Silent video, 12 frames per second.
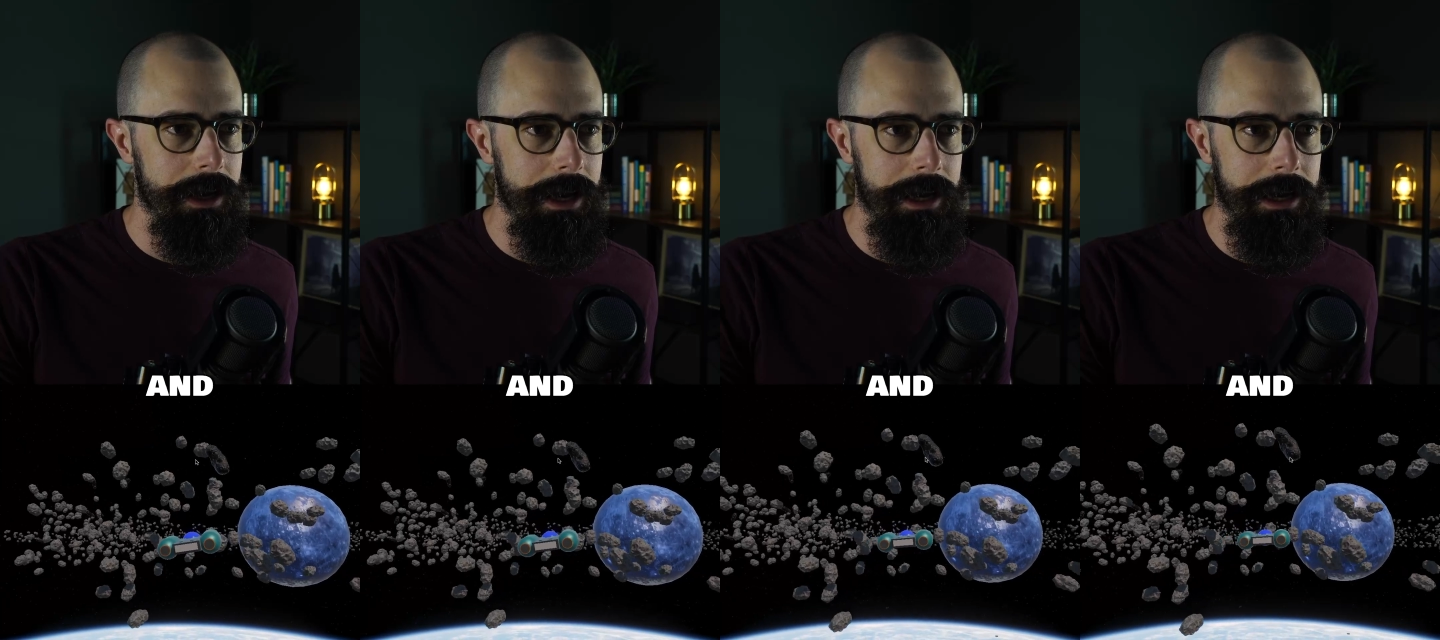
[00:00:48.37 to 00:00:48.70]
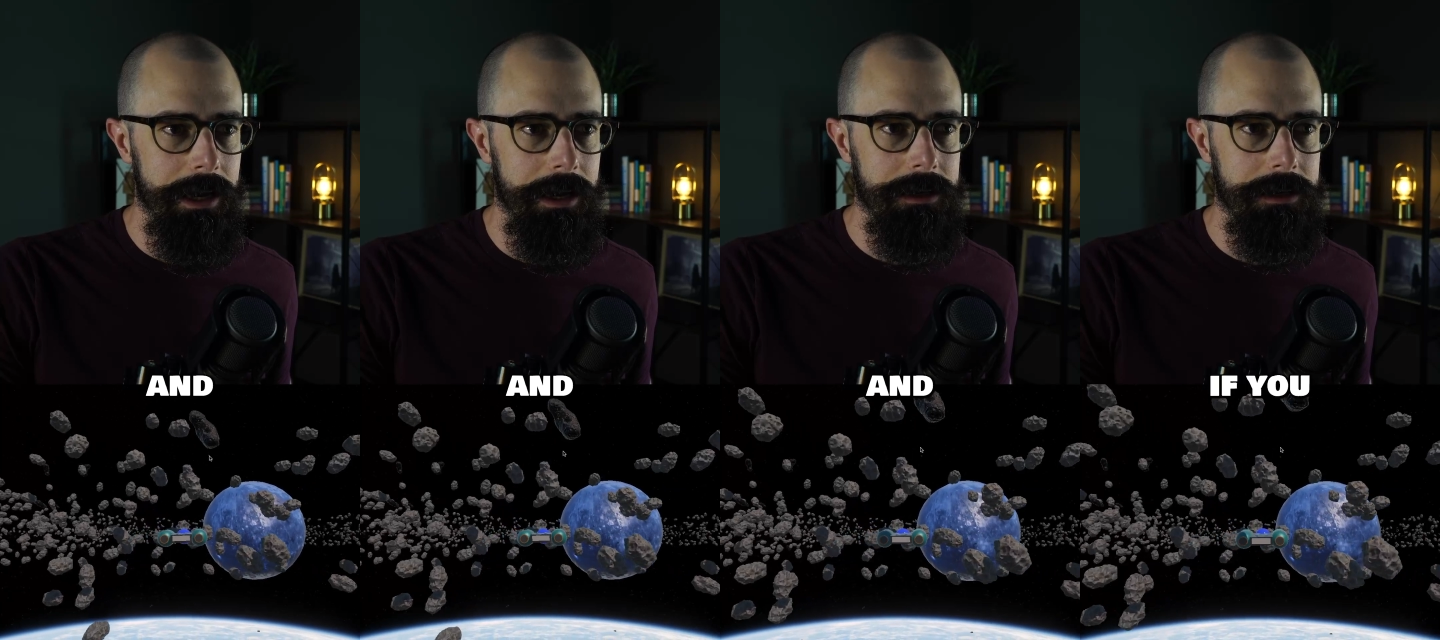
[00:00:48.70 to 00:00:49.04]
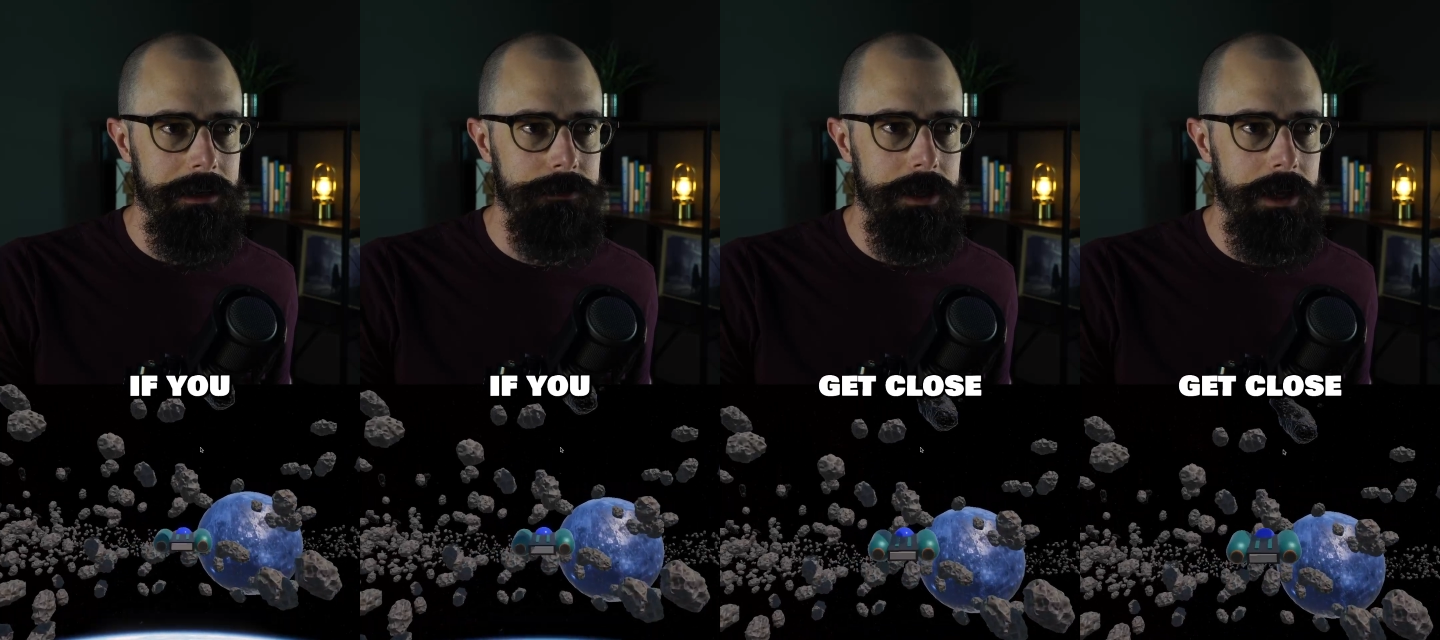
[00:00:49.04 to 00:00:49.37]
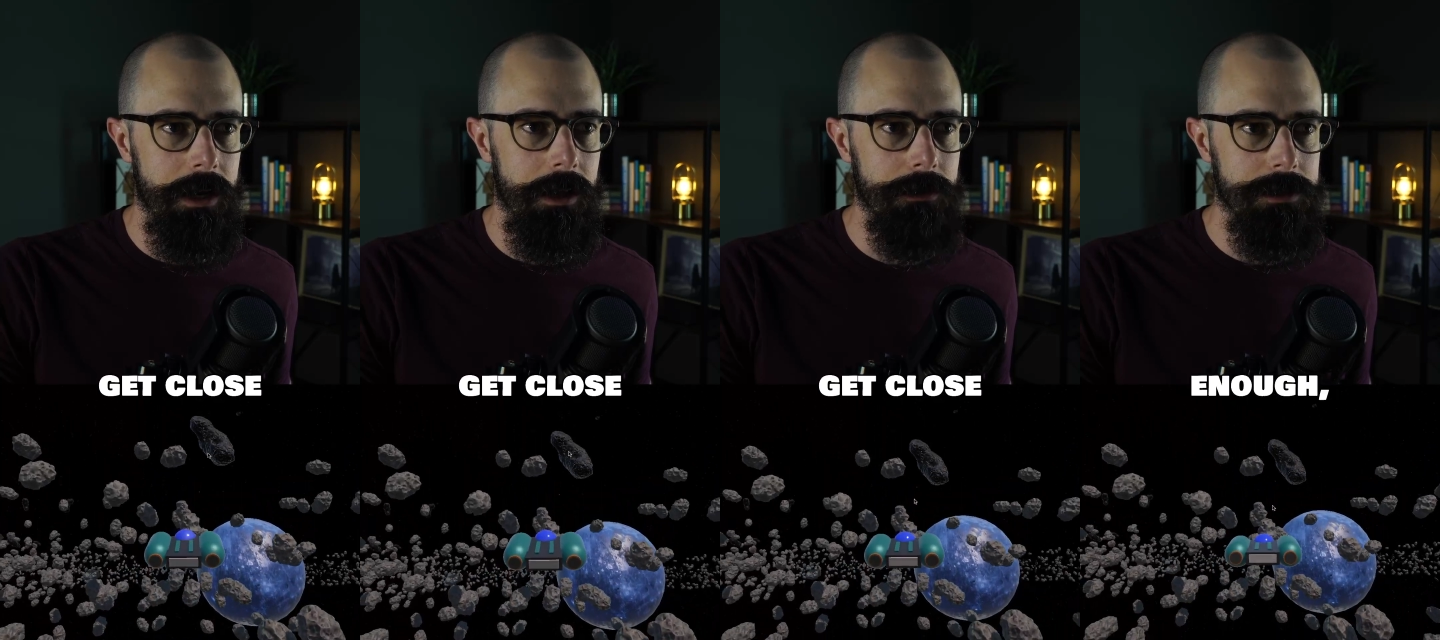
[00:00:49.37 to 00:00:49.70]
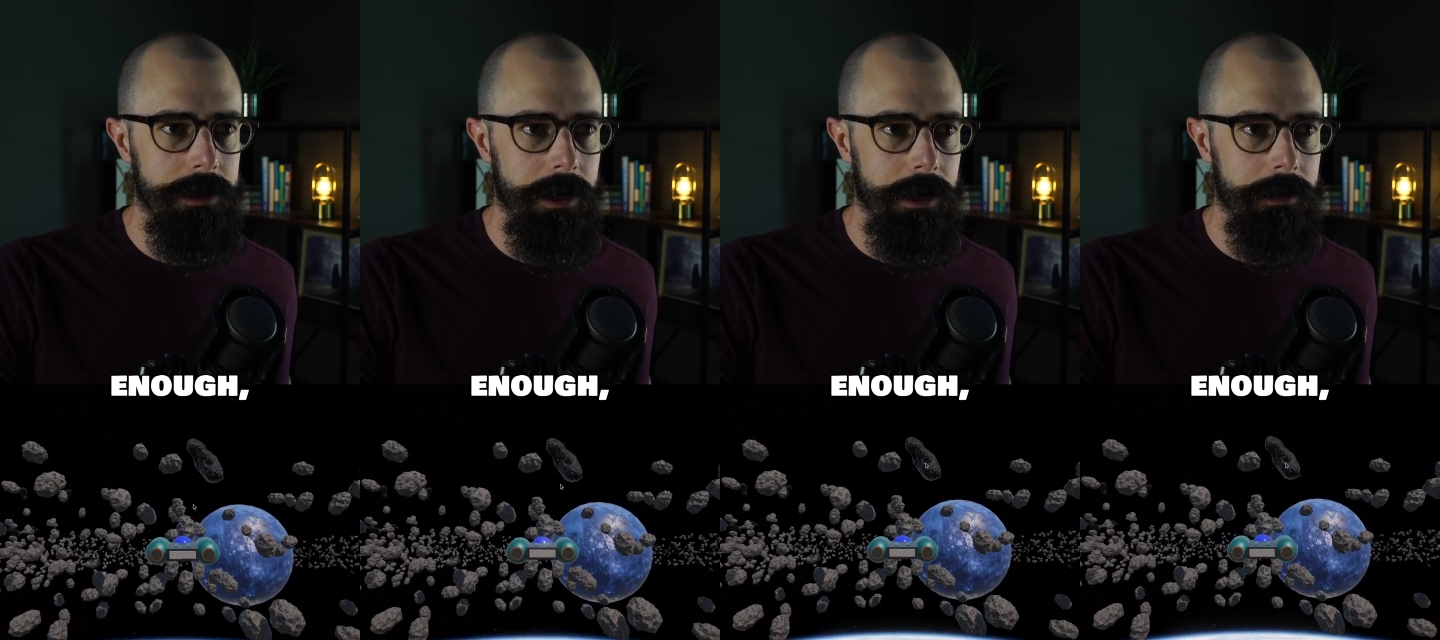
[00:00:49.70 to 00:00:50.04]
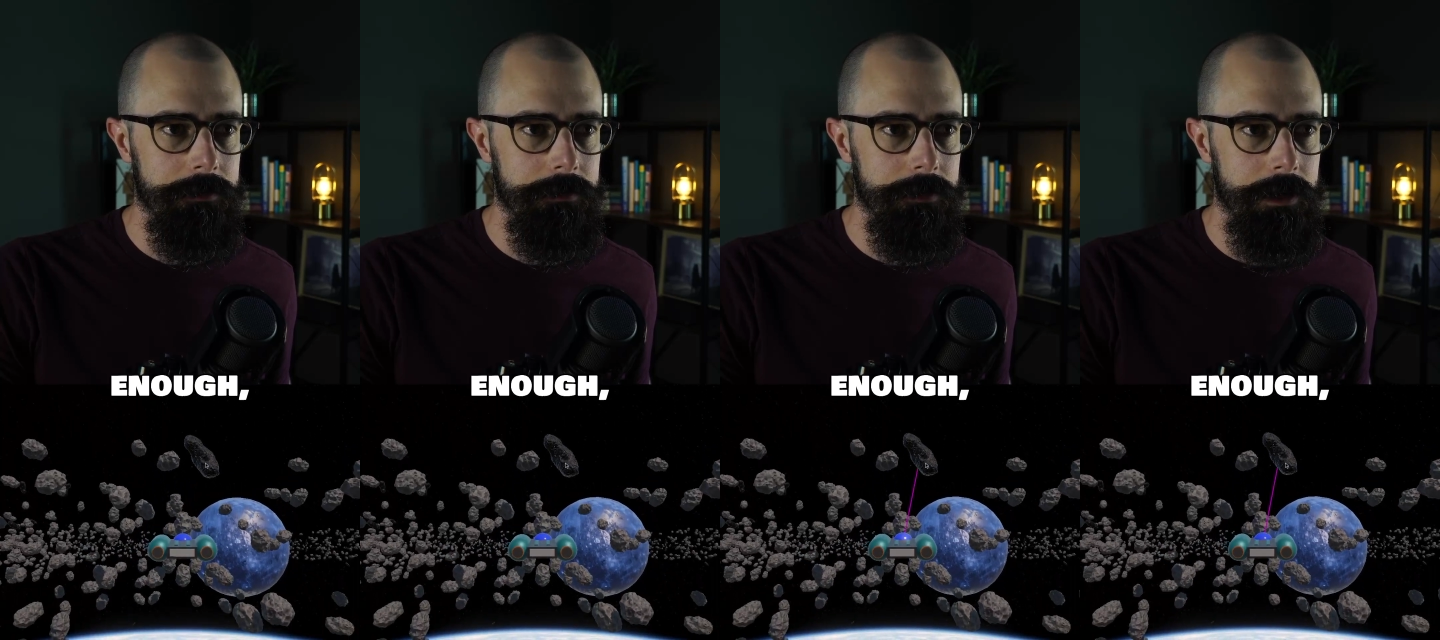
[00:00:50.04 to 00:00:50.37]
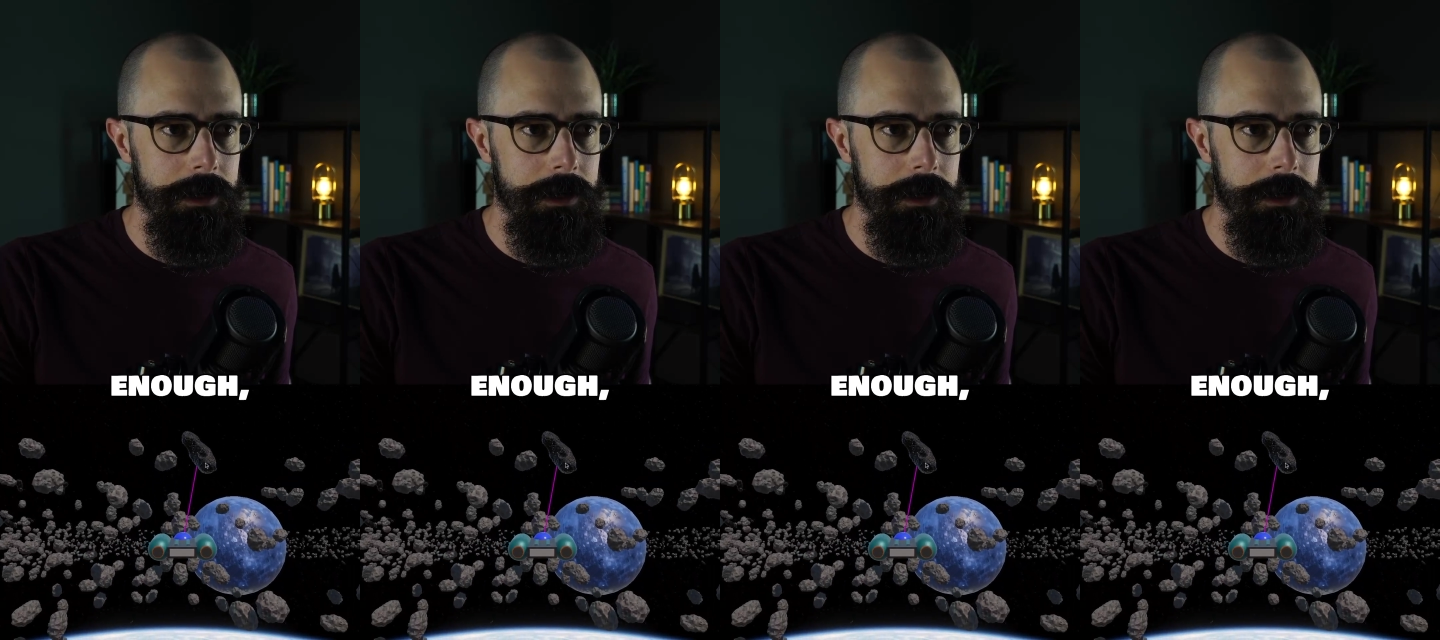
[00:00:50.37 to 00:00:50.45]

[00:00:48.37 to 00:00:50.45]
And if you get close enough,